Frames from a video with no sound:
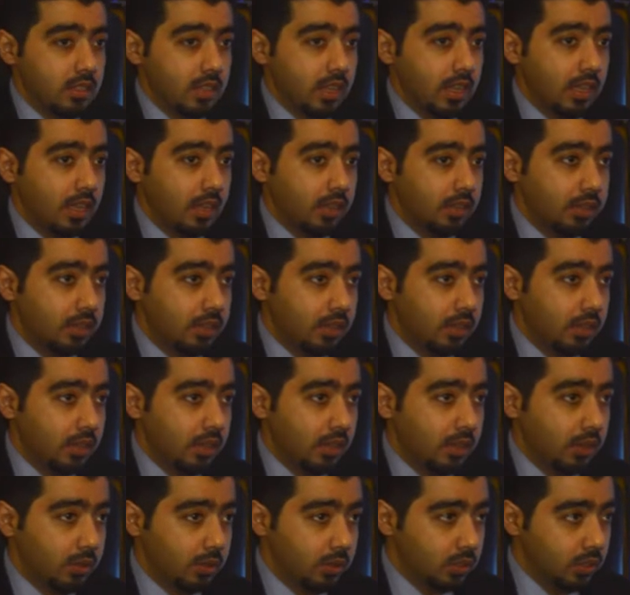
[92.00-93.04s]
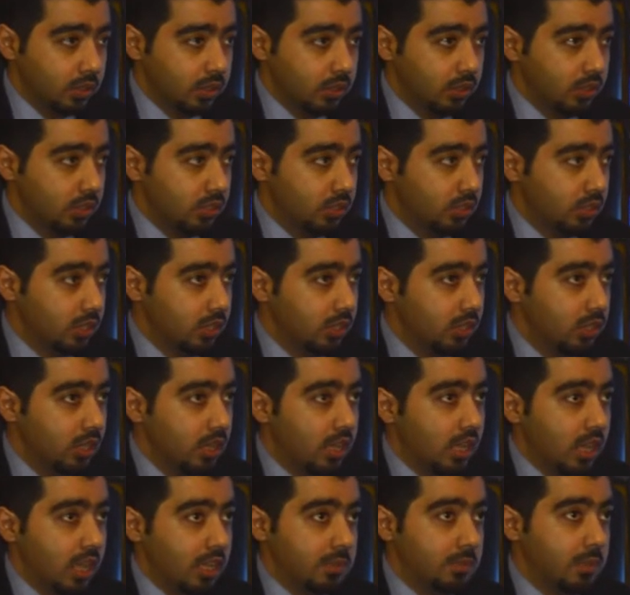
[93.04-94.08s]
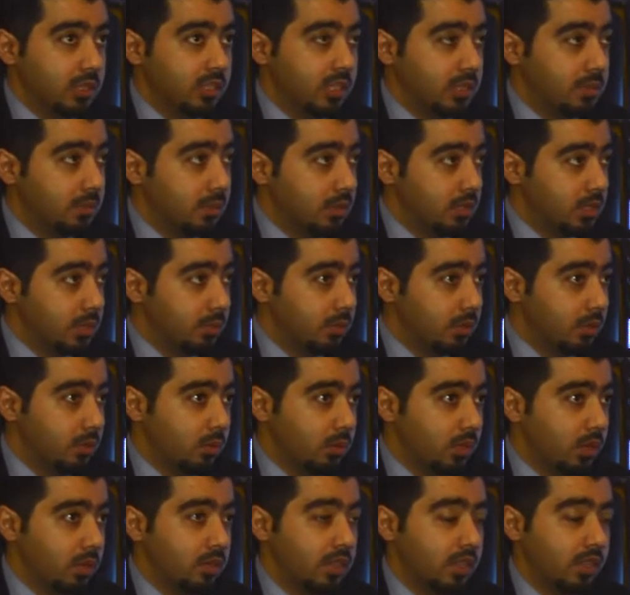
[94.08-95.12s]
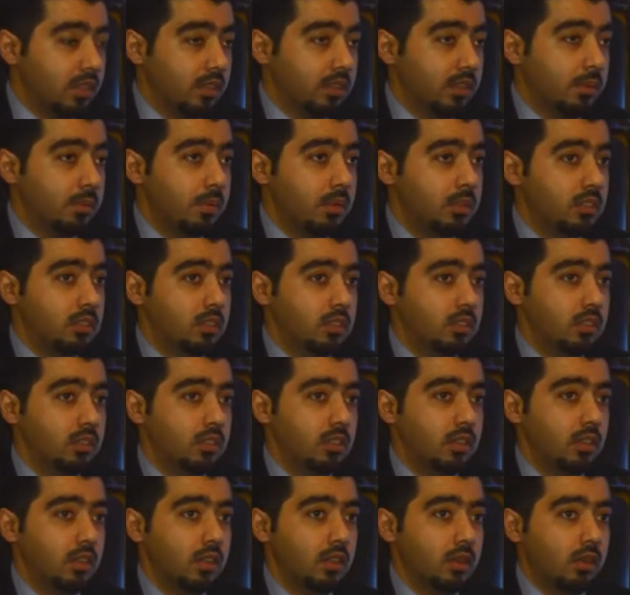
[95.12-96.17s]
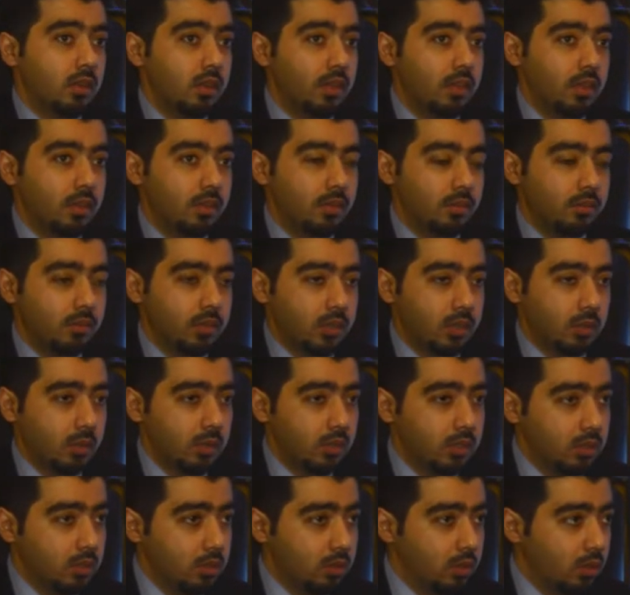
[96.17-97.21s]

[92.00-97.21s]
in a healthy and good condition as much as possible without taking the patient frequently to